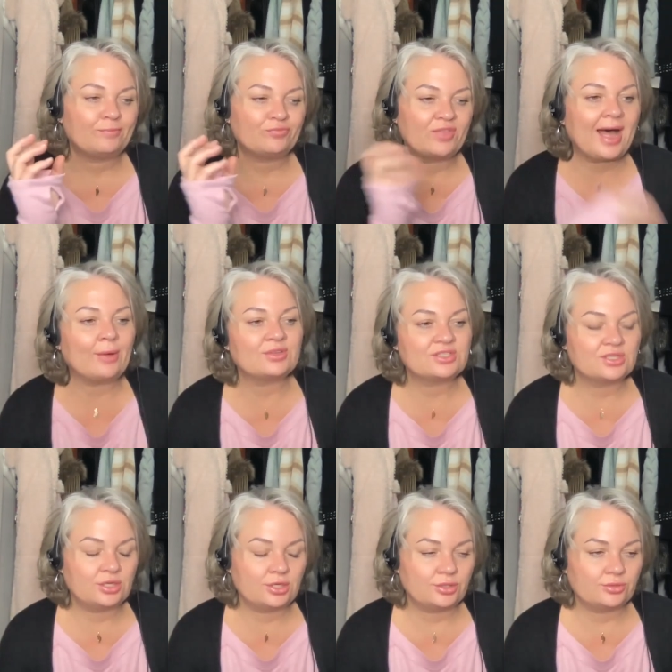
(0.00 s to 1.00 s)
that was
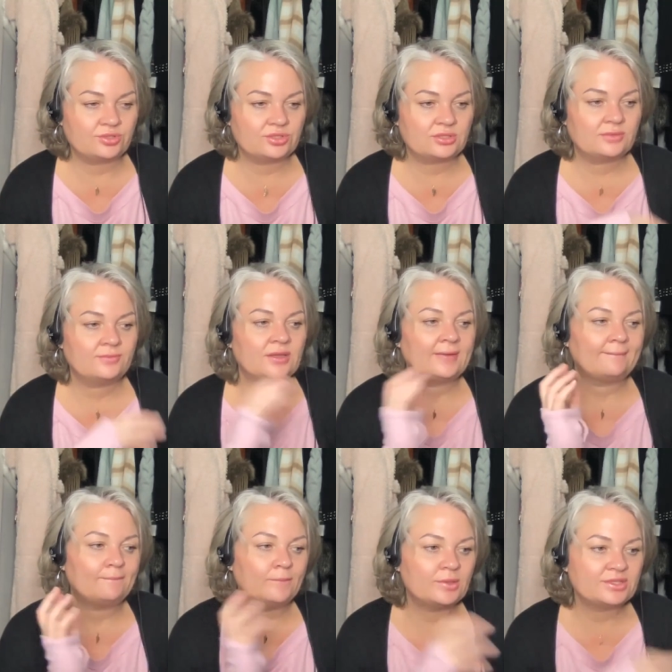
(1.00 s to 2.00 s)
the news.
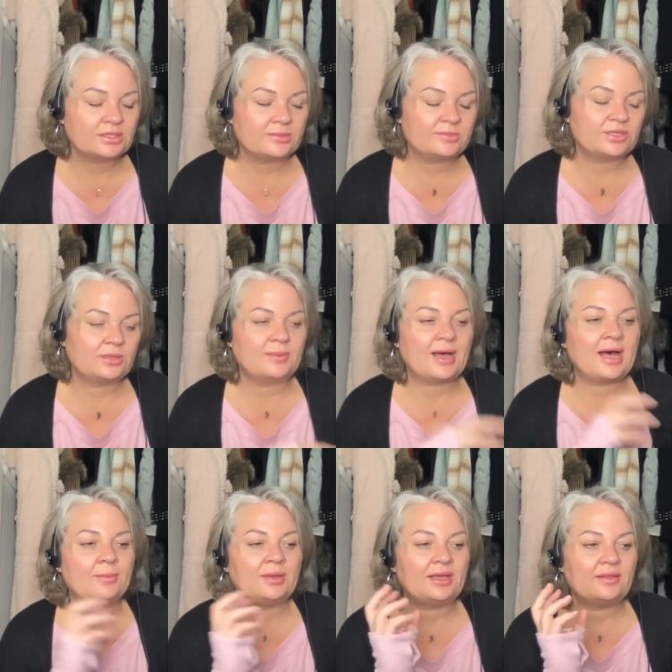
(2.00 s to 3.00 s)
Muslims are
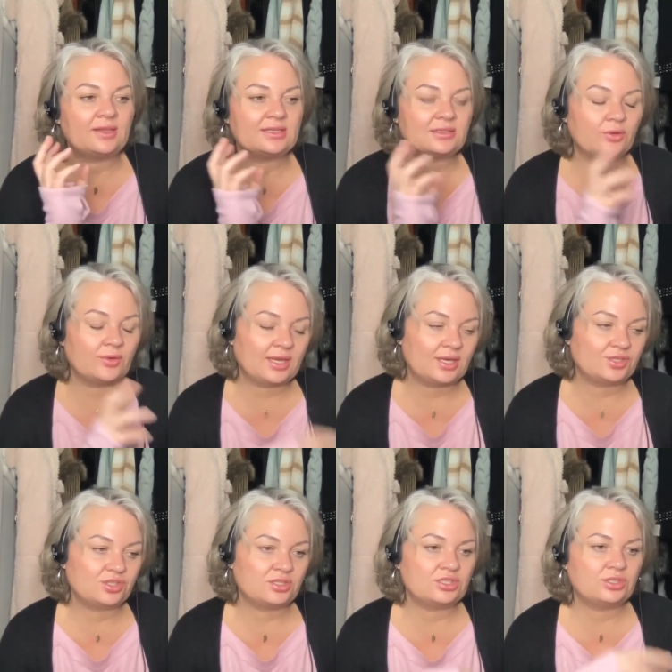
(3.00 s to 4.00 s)
bombing these
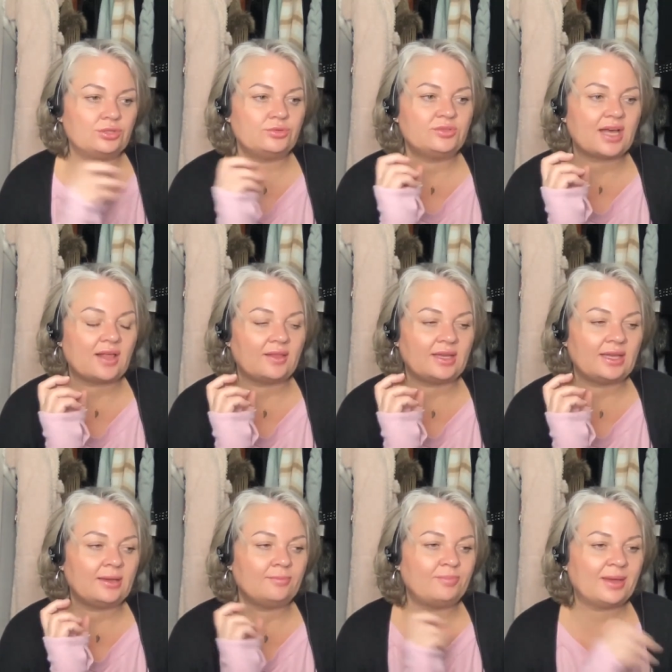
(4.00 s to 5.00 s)
locations in New
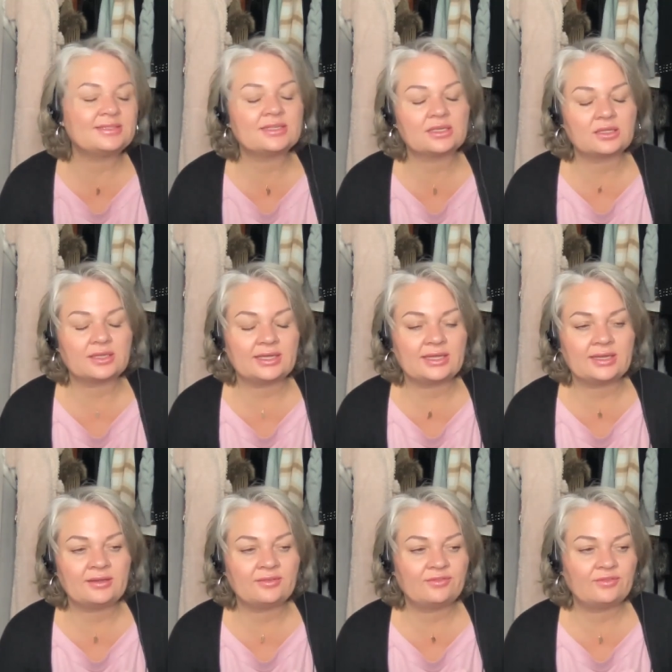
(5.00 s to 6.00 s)
Delhi.
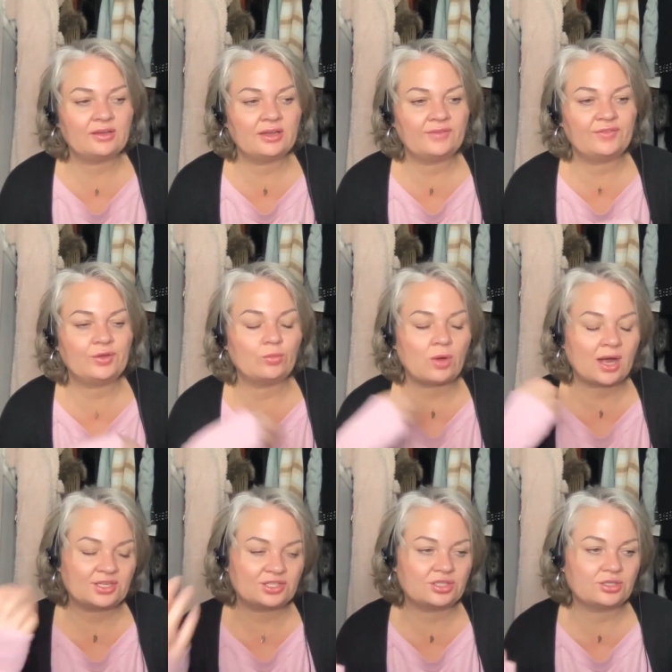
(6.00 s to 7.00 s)
Basically, if you
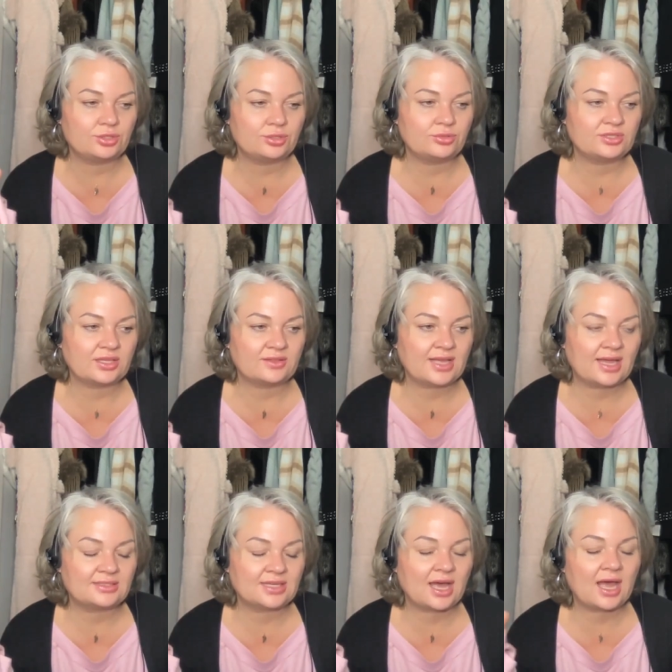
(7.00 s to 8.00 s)
watch the news at
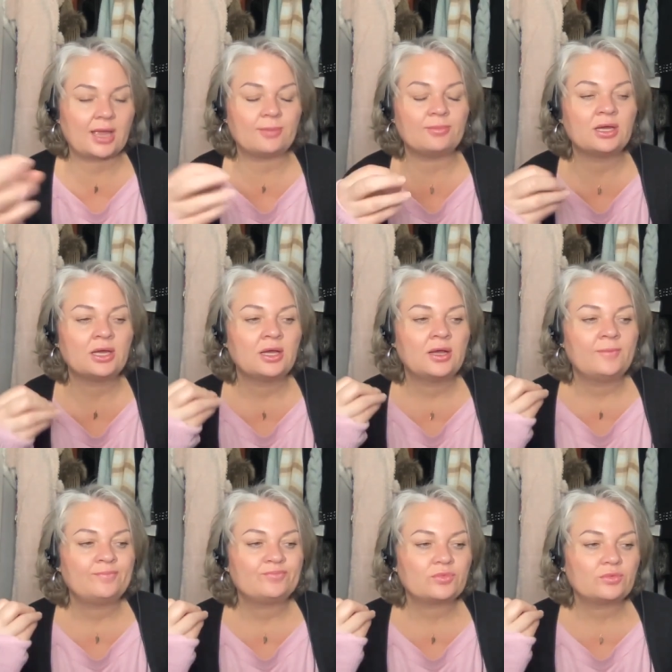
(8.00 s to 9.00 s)
that time,
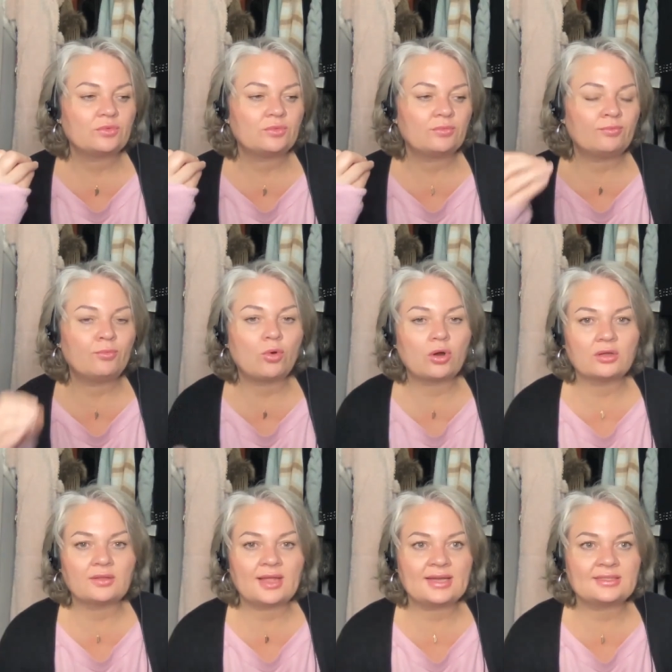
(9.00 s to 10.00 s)
more
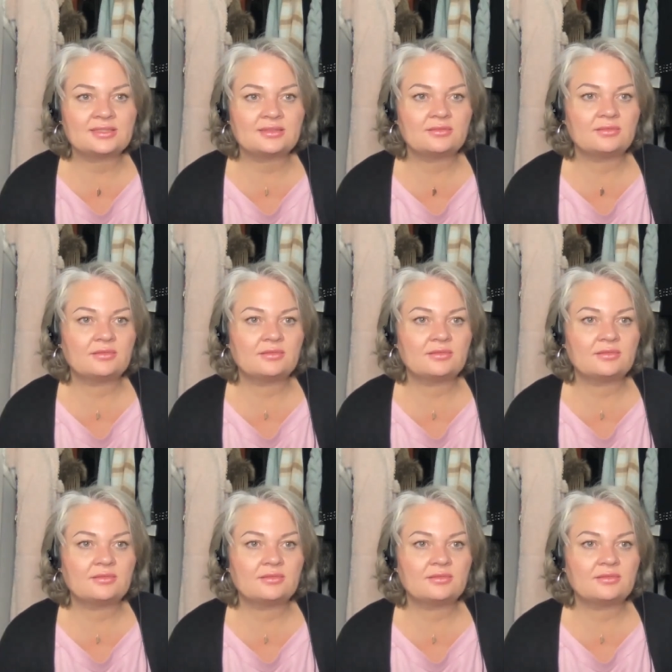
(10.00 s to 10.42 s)
or less,